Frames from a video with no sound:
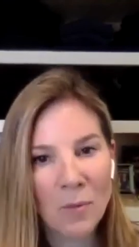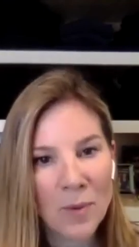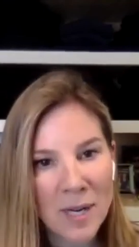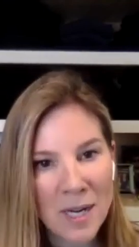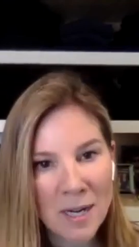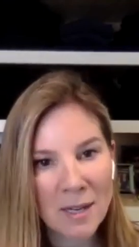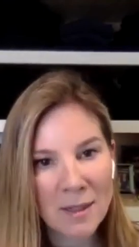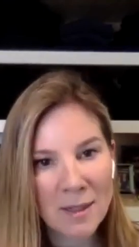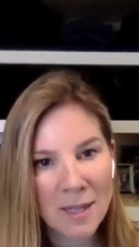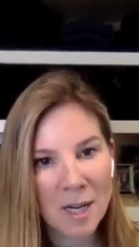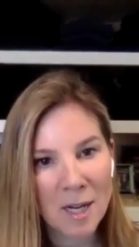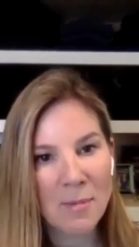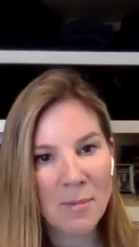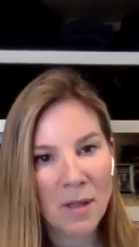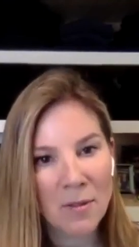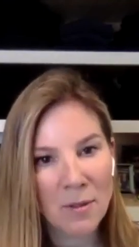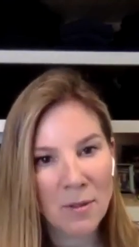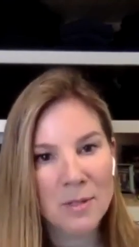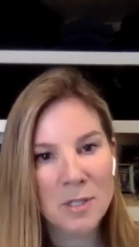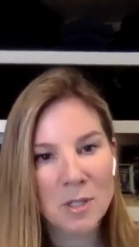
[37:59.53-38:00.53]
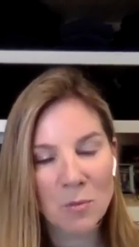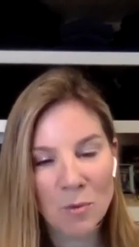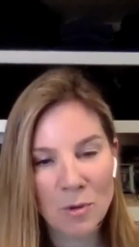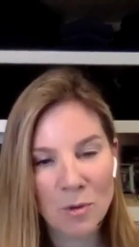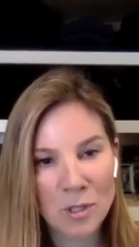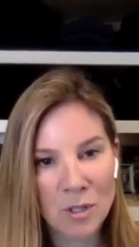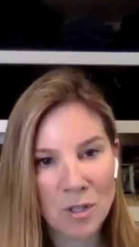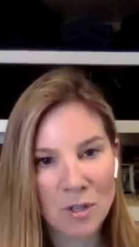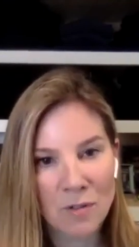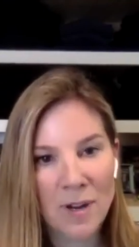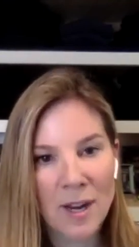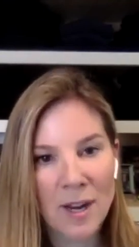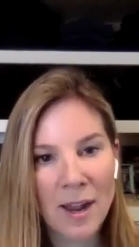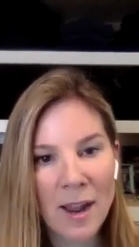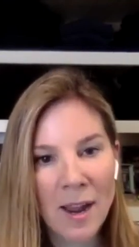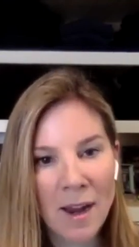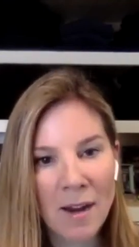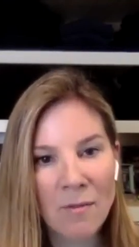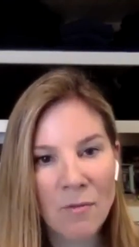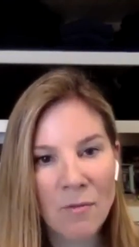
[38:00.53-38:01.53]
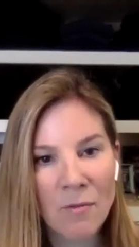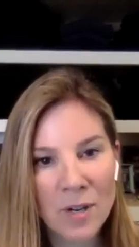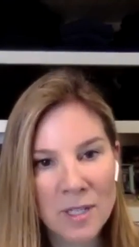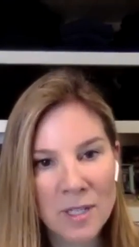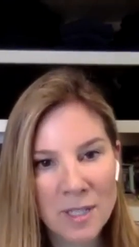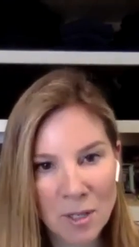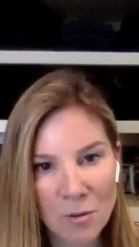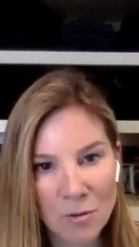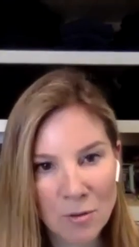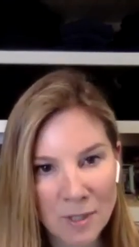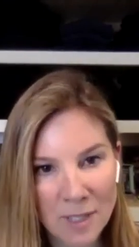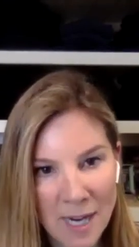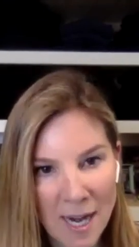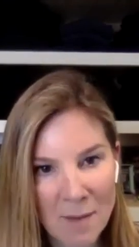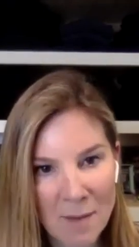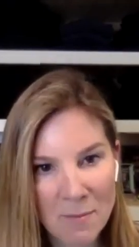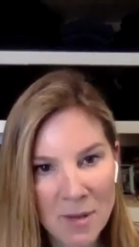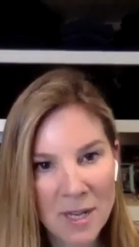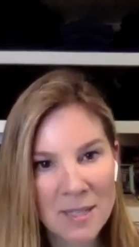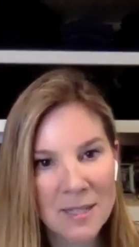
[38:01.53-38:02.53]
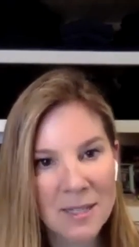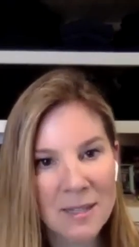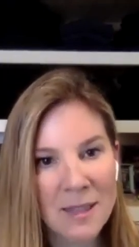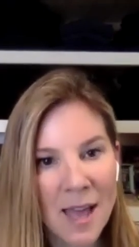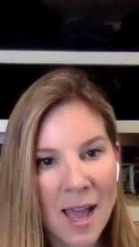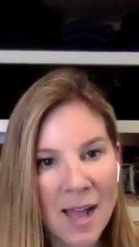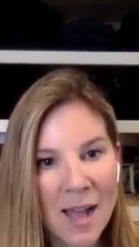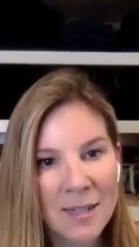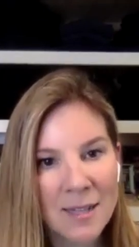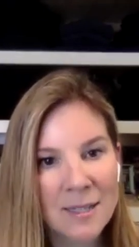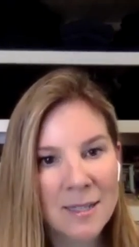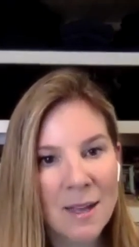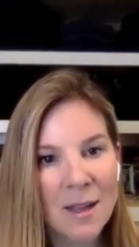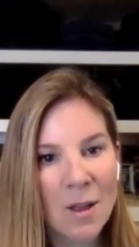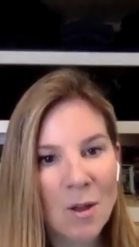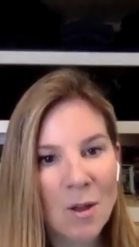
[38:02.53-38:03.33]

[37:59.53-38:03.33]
we need to think about those that we're serving every single day, because that's